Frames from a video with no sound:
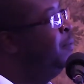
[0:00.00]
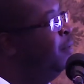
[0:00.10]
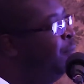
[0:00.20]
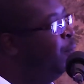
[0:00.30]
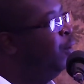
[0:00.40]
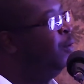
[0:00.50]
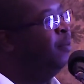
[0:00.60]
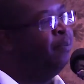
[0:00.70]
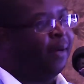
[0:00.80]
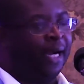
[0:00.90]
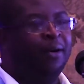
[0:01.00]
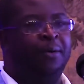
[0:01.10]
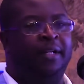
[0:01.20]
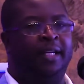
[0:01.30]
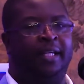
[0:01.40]
before you embark
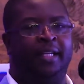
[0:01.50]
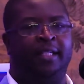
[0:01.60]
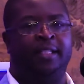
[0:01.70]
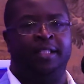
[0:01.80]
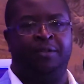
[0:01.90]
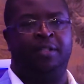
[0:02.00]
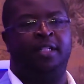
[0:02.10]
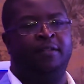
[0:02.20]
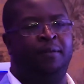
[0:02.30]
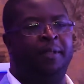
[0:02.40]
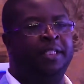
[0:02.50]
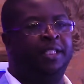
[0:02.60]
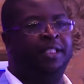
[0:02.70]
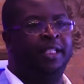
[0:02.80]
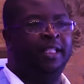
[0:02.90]
on a digital transformation
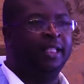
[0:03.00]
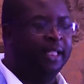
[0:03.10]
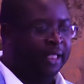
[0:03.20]
journey,